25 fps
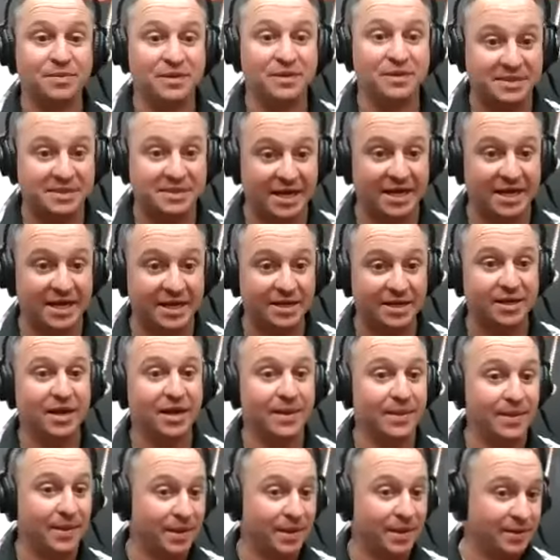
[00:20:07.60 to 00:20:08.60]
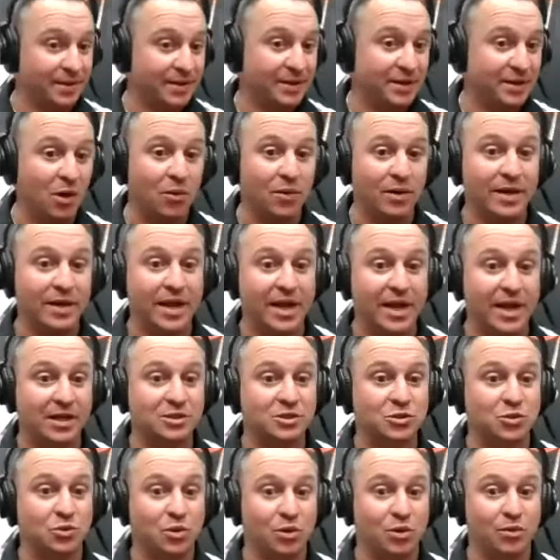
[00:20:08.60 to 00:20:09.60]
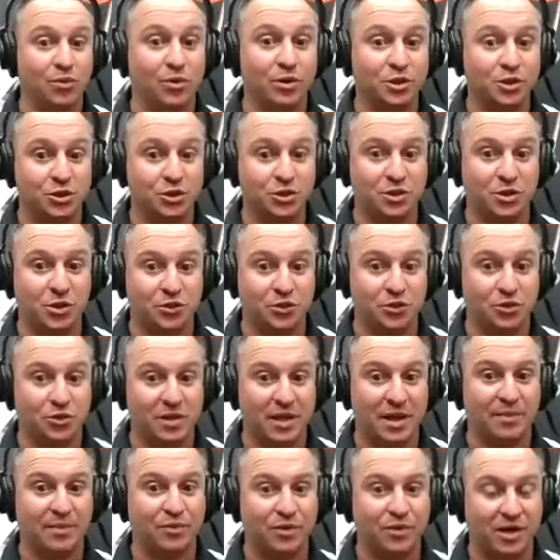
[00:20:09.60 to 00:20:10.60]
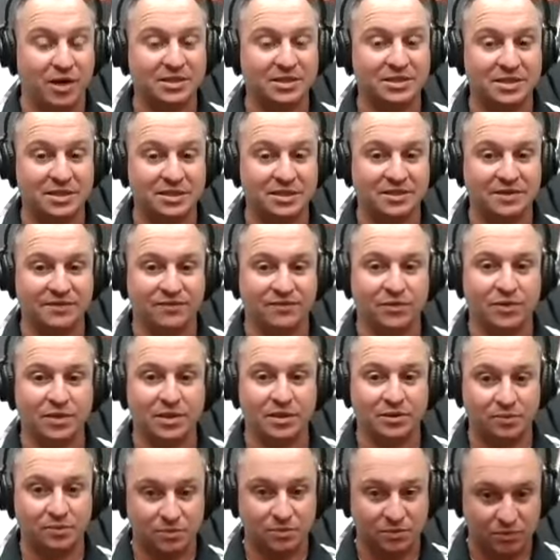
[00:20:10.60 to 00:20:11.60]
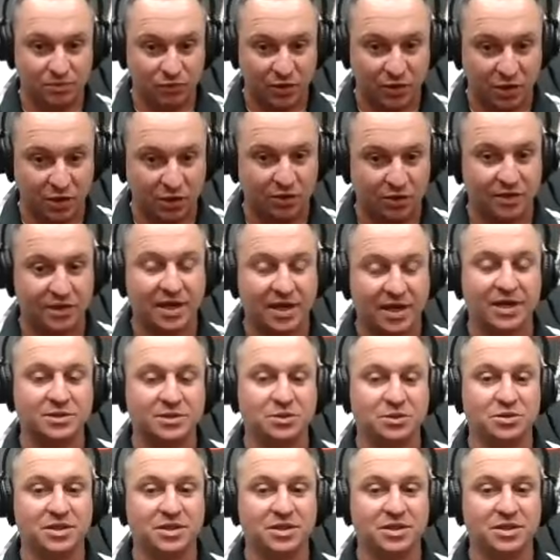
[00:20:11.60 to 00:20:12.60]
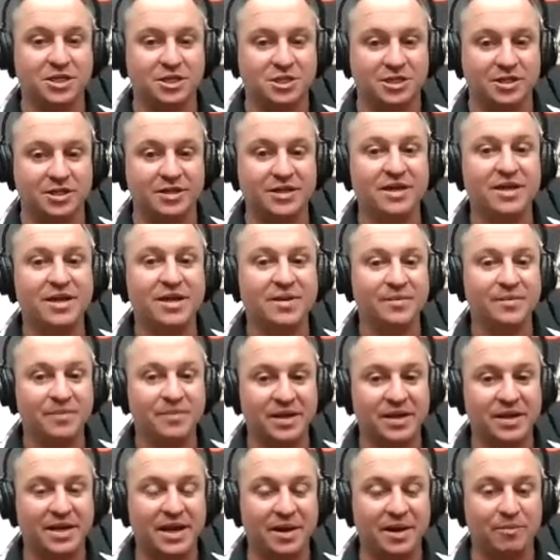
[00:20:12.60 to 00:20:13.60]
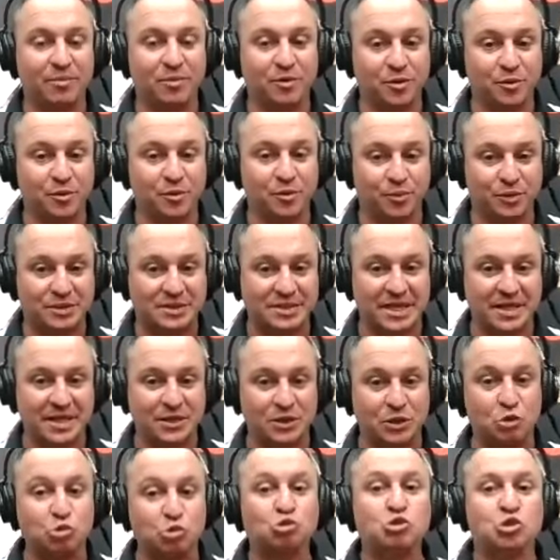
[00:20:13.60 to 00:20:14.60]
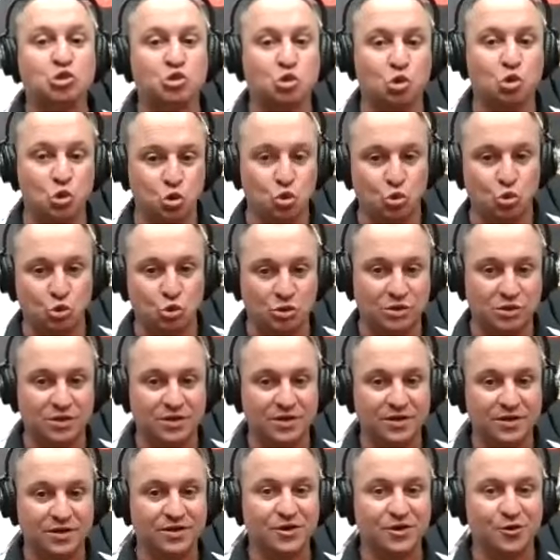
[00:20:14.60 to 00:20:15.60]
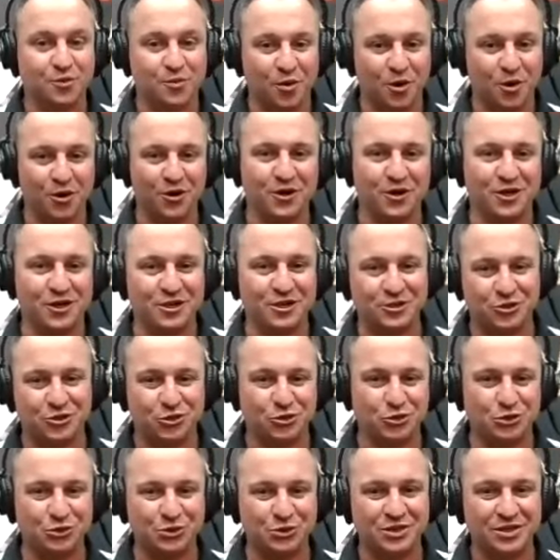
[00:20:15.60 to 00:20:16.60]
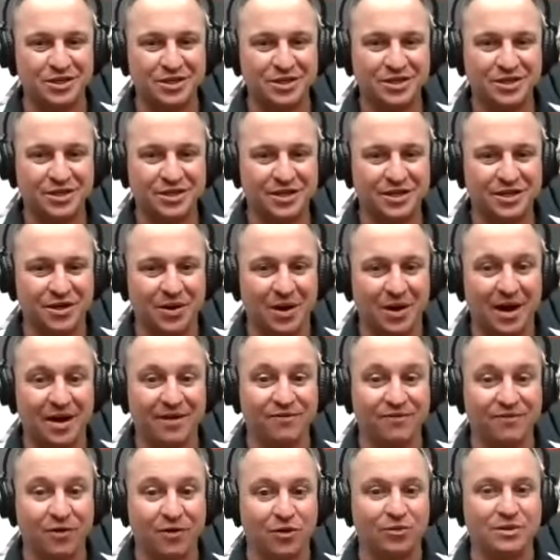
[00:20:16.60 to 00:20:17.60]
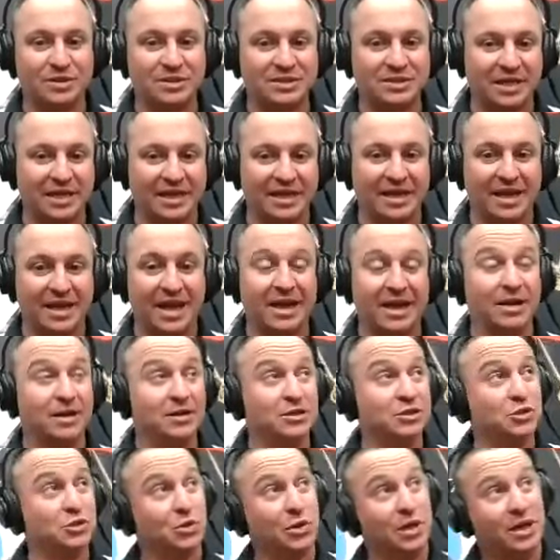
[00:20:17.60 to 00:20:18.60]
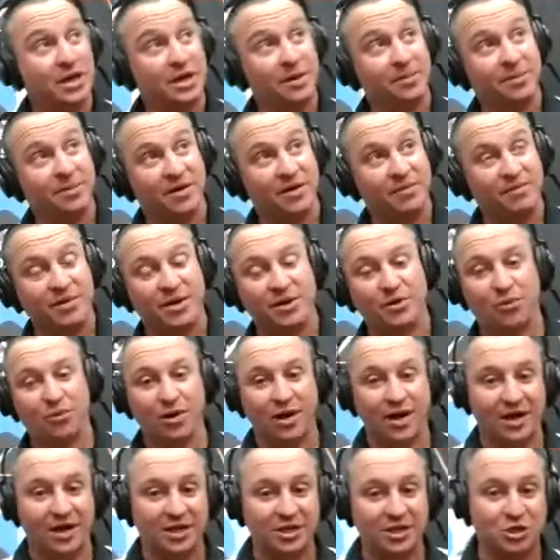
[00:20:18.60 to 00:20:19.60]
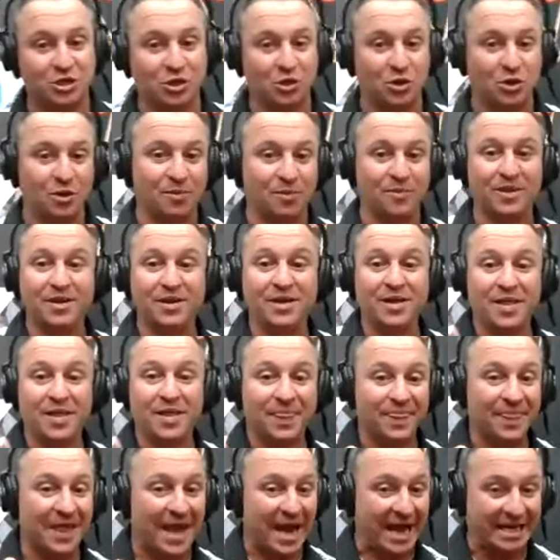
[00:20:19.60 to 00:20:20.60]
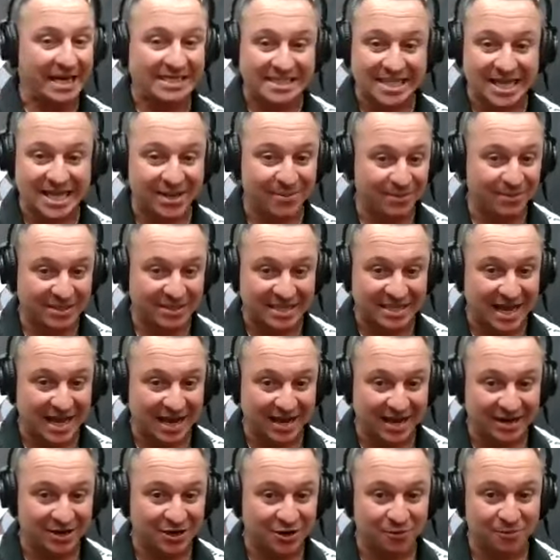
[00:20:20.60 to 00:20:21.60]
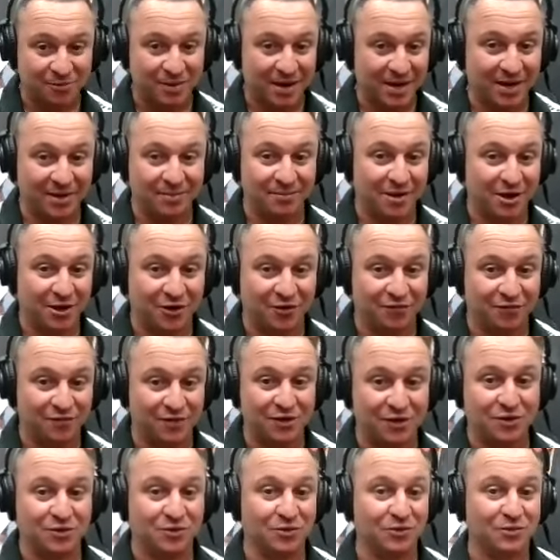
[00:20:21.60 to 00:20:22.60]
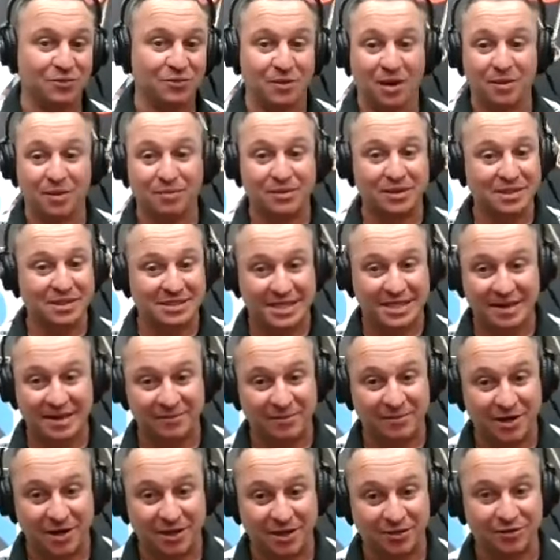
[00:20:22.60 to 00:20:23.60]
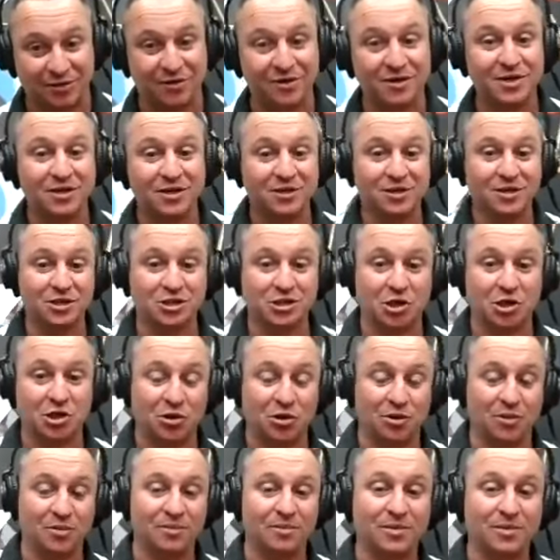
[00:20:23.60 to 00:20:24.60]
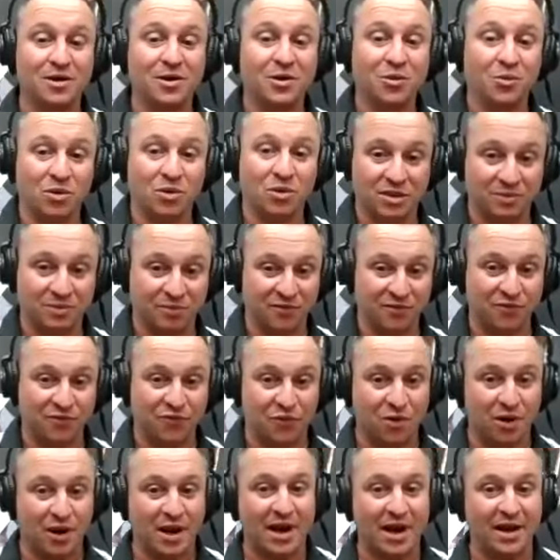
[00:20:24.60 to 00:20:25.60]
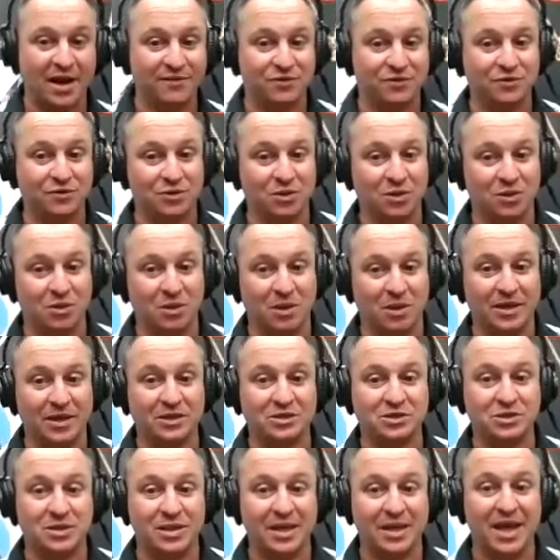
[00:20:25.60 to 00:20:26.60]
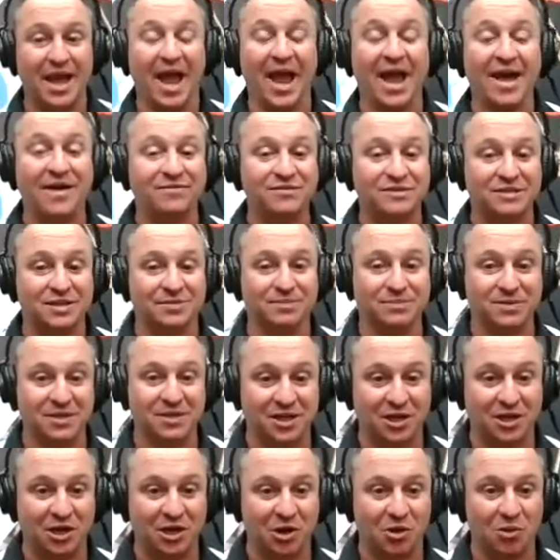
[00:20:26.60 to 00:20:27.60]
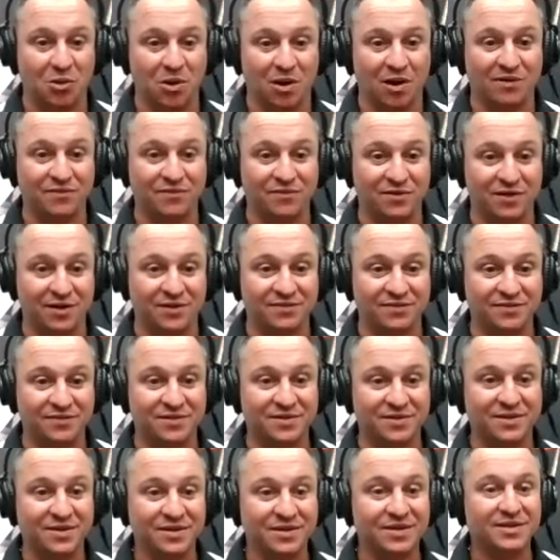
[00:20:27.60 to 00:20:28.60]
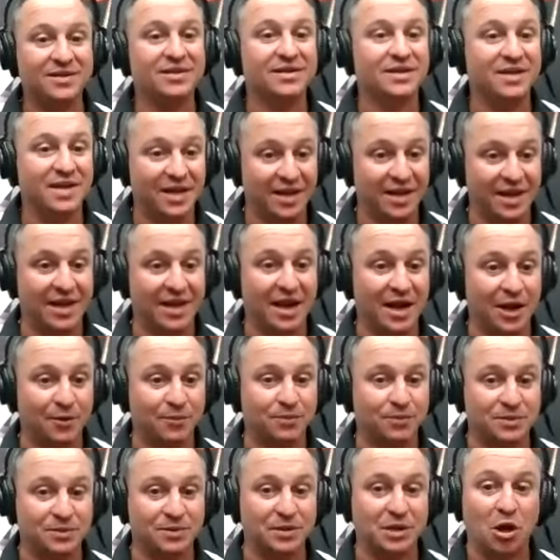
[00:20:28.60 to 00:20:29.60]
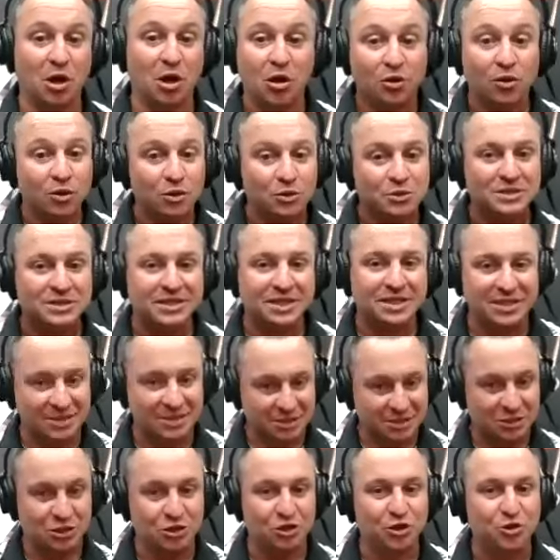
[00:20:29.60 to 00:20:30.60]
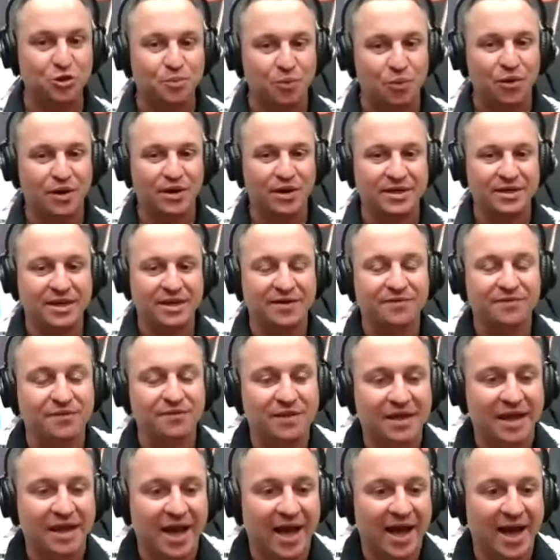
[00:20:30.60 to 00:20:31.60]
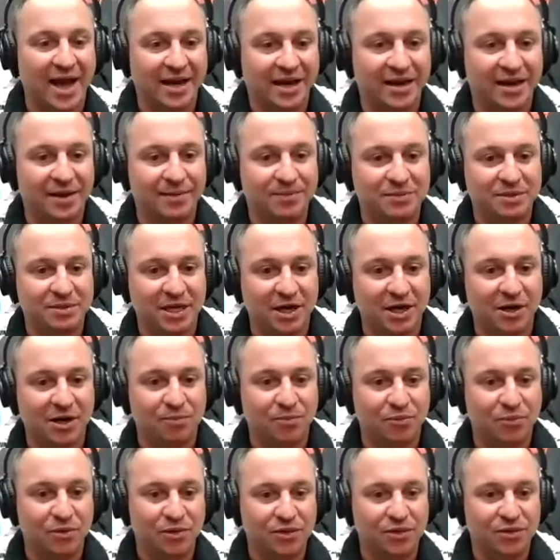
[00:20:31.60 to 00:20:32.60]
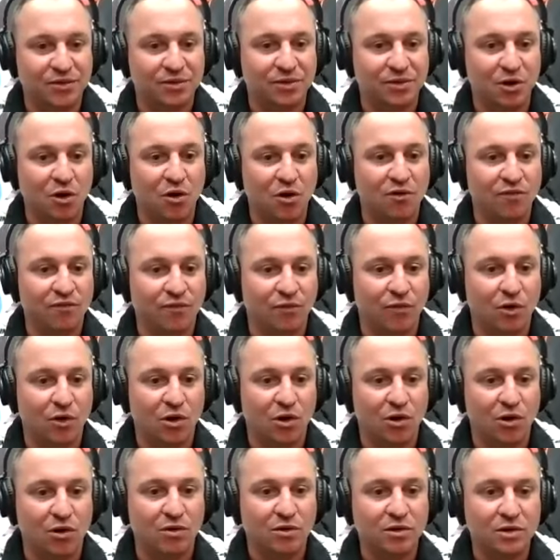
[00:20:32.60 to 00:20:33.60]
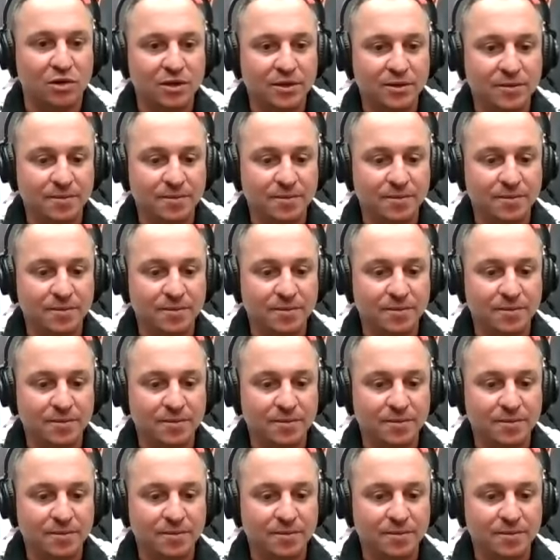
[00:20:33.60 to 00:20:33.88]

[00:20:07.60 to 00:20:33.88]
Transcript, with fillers: the setting, and then going down to where once you go through that process of what we call the consultation, being able to present those tools, your marketing tools. You know, I've always like had a screen above me where I could show them that same exact year, make and model vehicle, probably the same color, to show them what the before and after look like. So they have something to go off of, and it helps. So that all those things, to your point, definitely add up to help with the overall